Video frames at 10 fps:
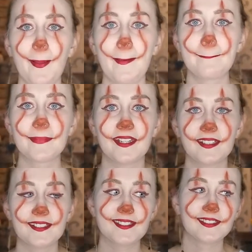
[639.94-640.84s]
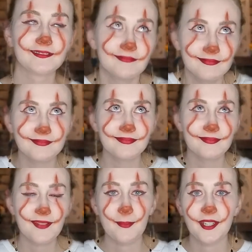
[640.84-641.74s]
because,
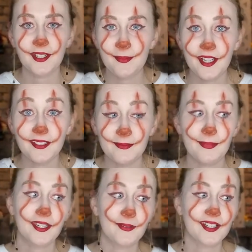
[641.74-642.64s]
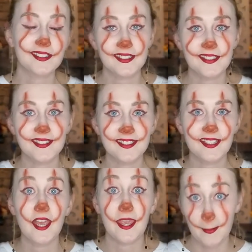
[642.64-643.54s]
I mean, come on, Pennywise is
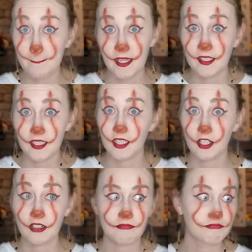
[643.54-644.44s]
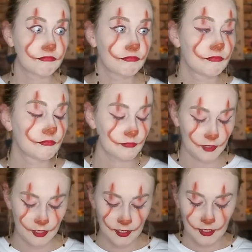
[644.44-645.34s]
a man-eater.
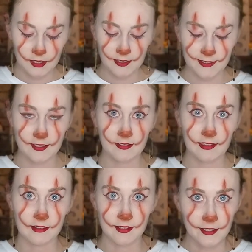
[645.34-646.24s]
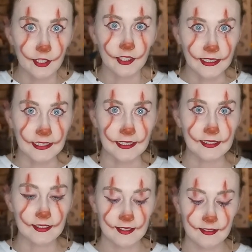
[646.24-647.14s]
He literally
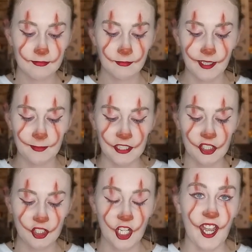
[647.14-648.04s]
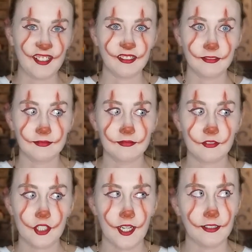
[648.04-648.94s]
eats, well, I mean, child
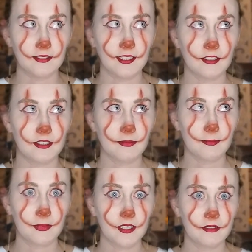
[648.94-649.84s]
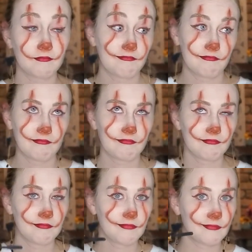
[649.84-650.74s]
eater, but,
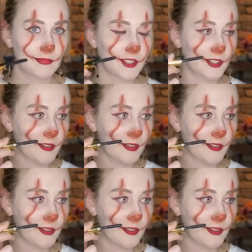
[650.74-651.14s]
you know.